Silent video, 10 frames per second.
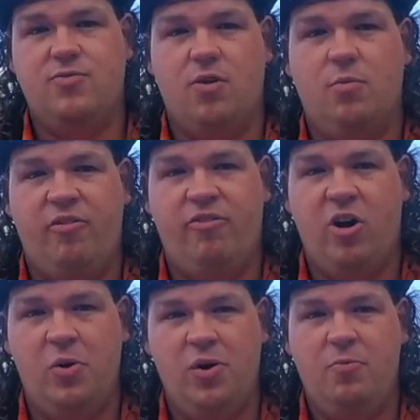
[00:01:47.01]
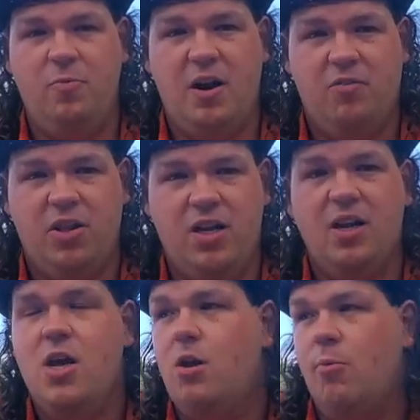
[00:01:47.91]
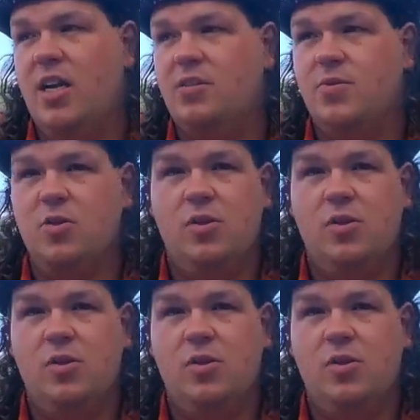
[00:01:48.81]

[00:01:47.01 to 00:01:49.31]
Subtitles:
for my phone and everything. We got some new